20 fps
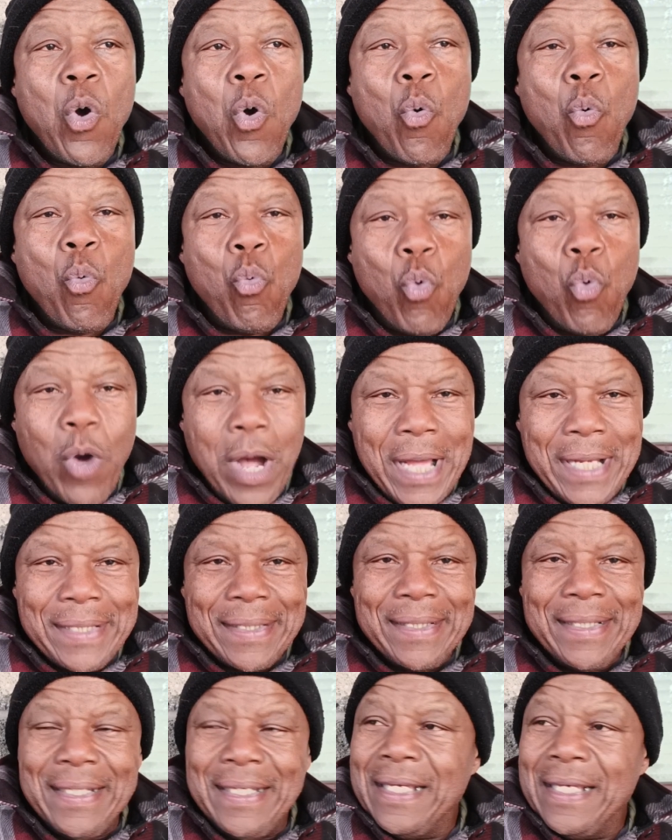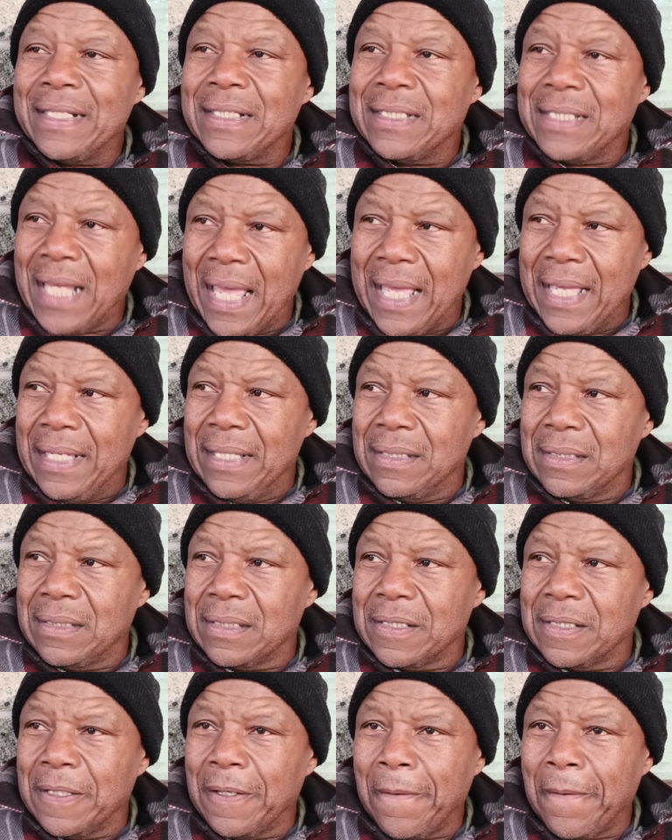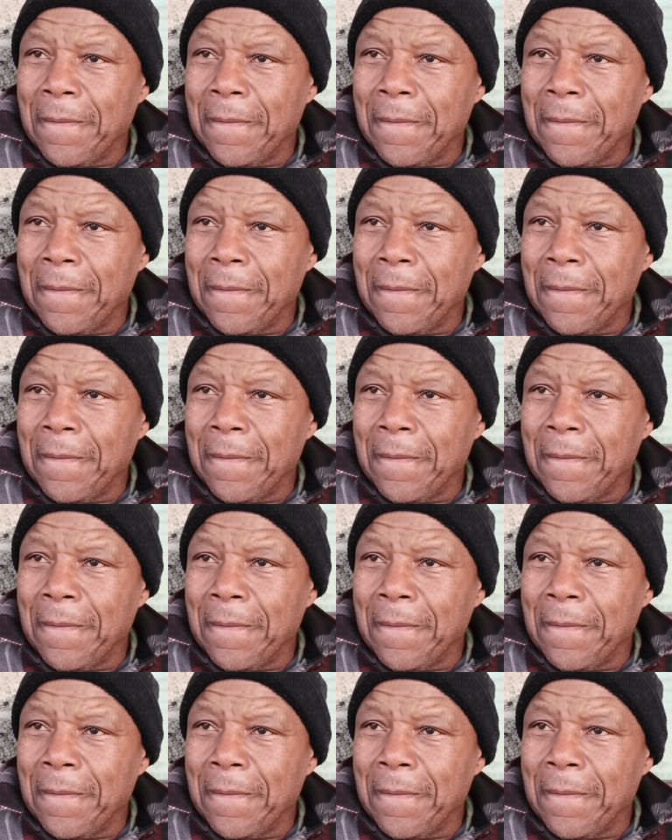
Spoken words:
what it takes,